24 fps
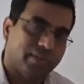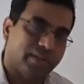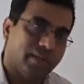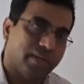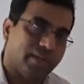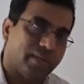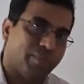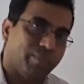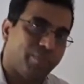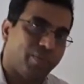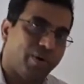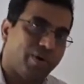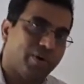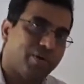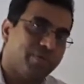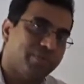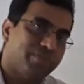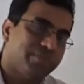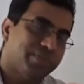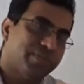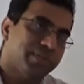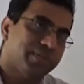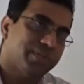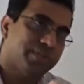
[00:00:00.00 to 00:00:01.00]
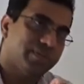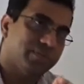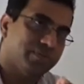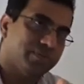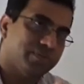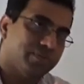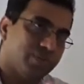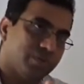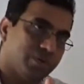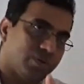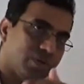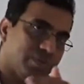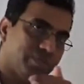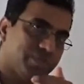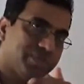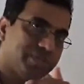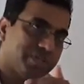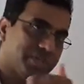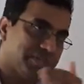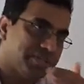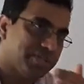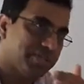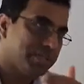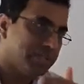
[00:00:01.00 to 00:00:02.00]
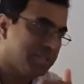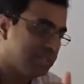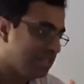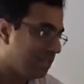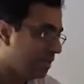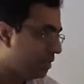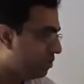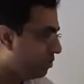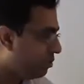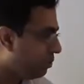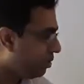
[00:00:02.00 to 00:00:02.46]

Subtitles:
And the point of the conversation is that you